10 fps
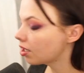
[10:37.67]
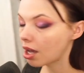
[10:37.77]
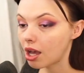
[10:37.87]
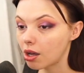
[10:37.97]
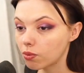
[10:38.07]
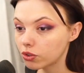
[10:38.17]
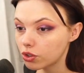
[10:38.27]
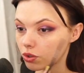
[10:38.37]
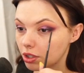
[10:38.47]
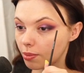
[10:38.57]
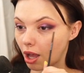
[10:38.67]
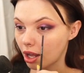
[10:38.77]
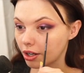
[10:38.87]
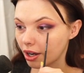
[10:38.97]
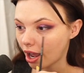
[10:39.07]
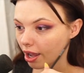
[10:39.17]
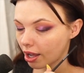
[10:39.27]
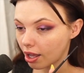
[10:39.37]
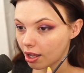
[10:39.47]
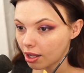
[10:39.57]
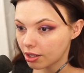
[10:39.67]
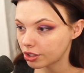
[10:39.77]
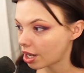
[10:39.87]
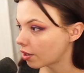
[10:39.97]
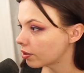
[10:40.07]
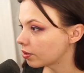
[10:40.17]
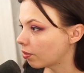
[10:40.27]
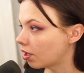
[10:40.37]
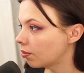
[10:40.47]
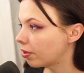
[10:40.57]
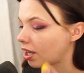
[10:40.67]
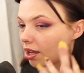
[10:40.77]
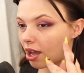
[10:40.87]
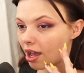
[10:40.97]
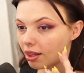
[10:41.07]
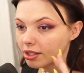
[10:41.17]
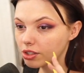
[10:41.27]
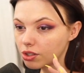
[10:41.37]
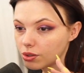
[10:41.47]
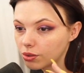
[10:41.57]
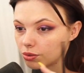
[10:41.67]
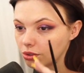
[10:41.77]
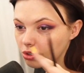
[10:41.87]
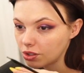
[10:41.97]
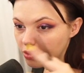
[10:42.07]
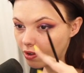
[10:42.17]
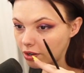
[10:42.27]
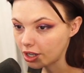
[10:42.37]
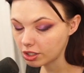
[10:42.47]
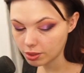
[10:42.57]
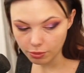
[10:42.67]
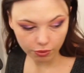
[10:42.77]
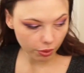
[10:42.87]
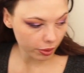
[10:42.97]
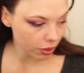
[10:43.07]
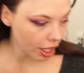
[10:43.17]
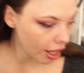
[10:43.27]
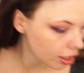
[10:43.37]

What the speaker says: We'll do some under eye shadow as well, but I'd like to do the foundation before we do that.